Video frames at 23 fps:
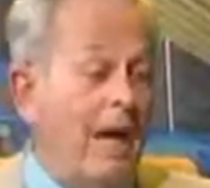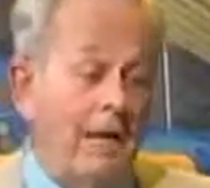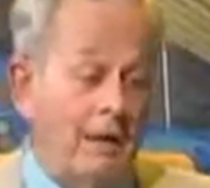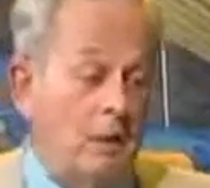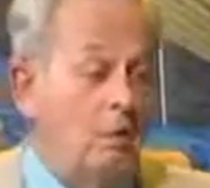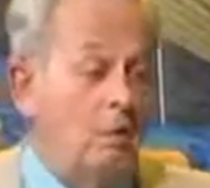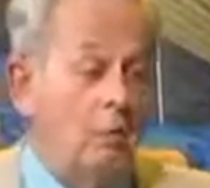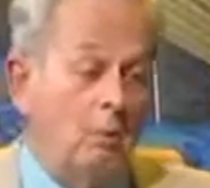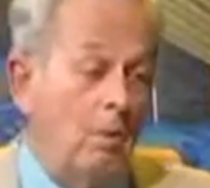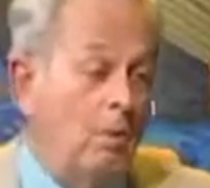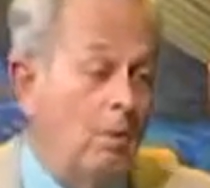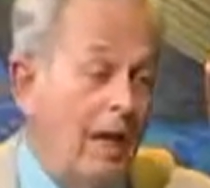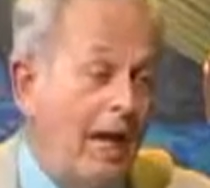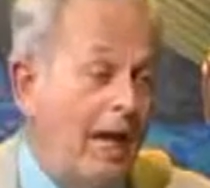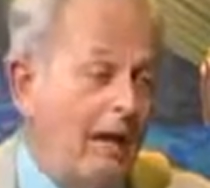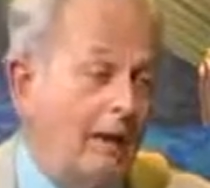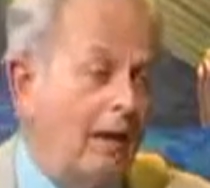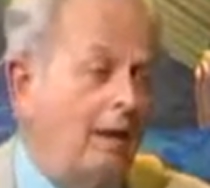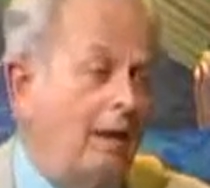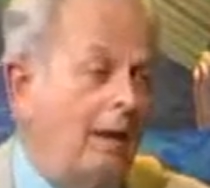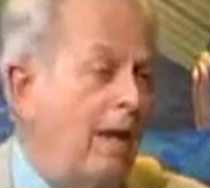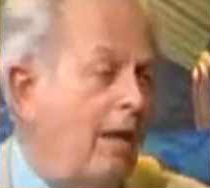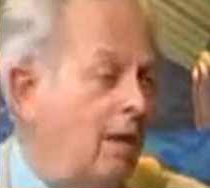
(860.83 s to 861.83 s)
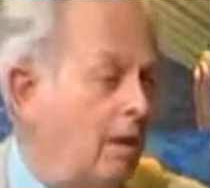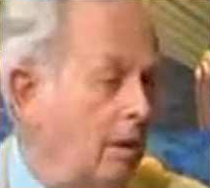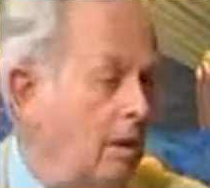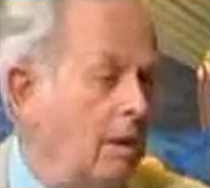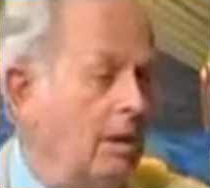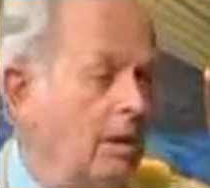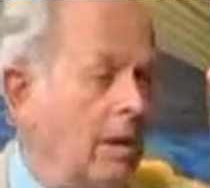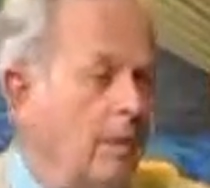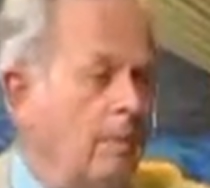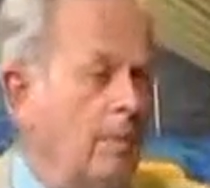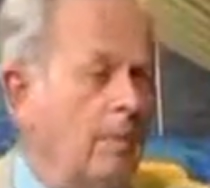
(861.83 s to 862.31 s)
back into a bag again,
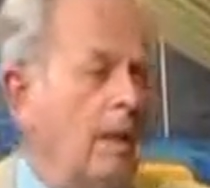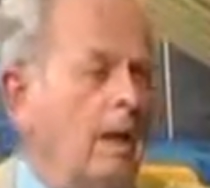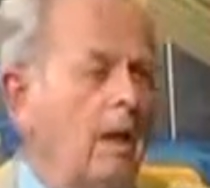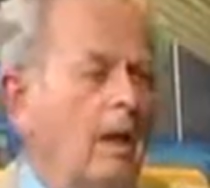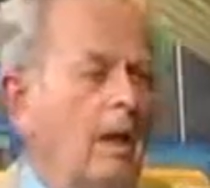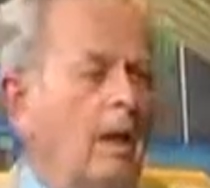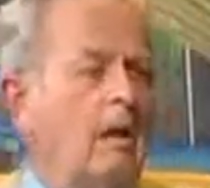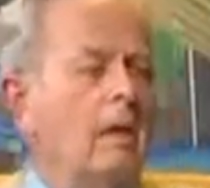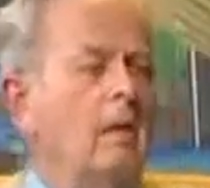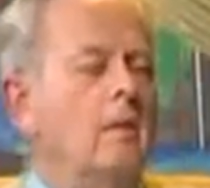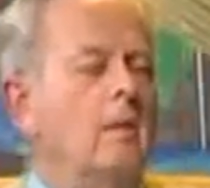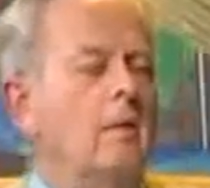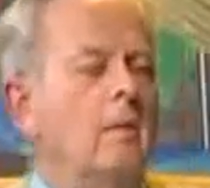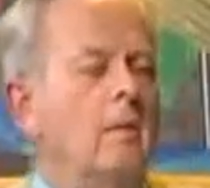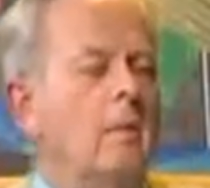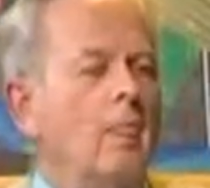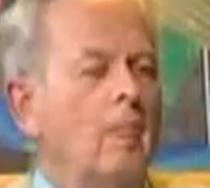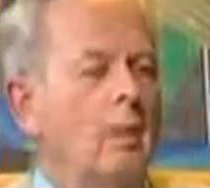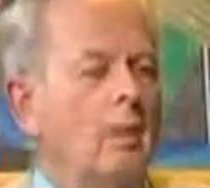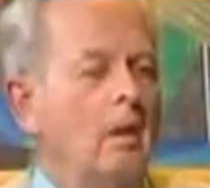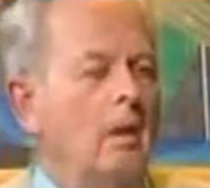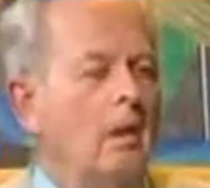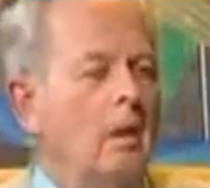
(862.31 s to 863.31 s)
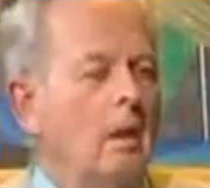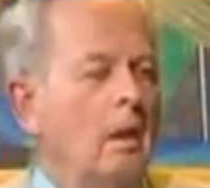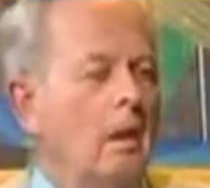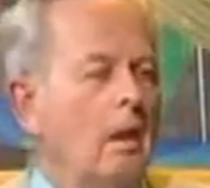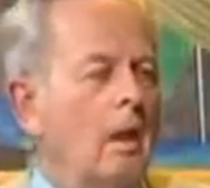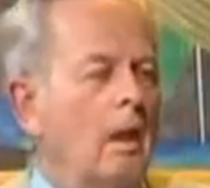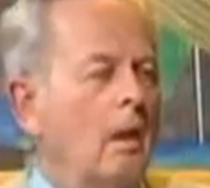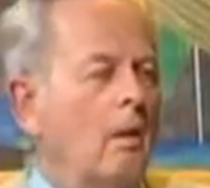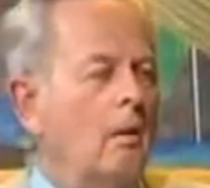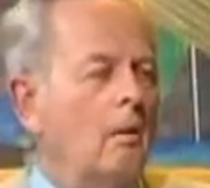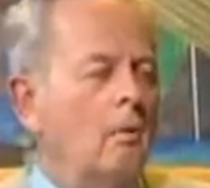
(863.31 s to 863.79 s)
right, a clean bag. Right, right.
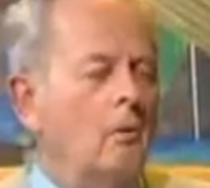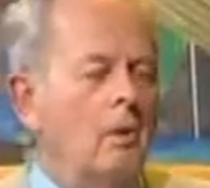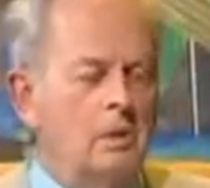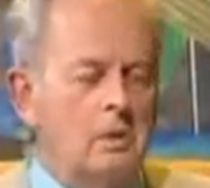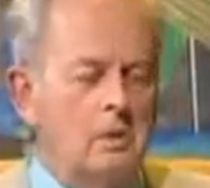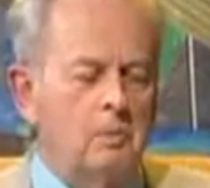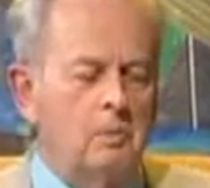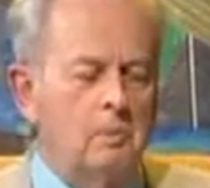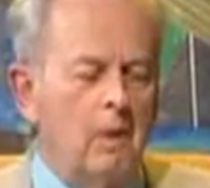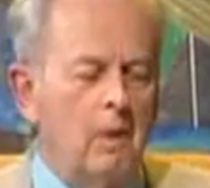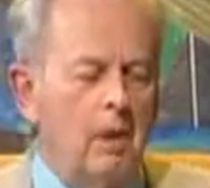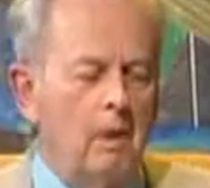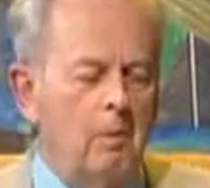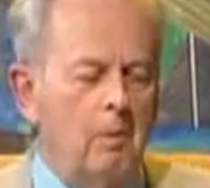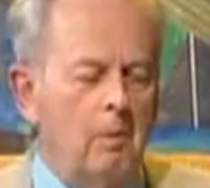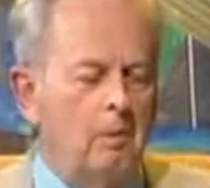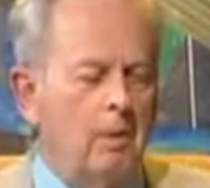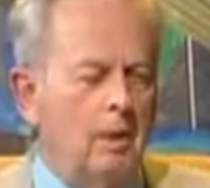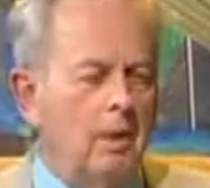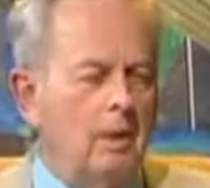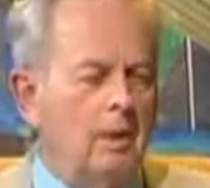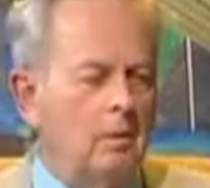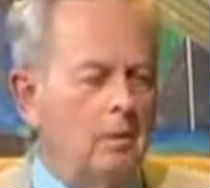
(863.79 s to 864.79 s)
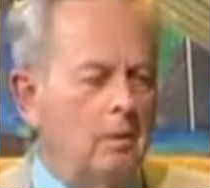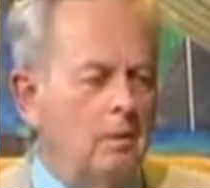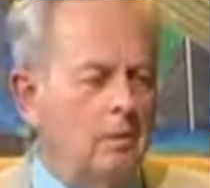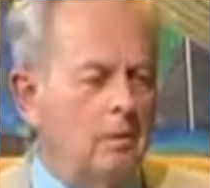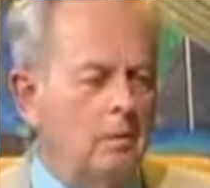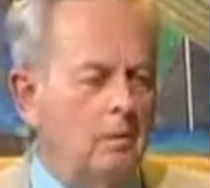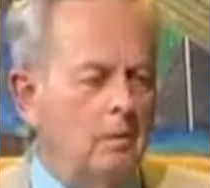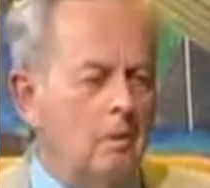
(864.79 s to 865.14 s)
And what's probably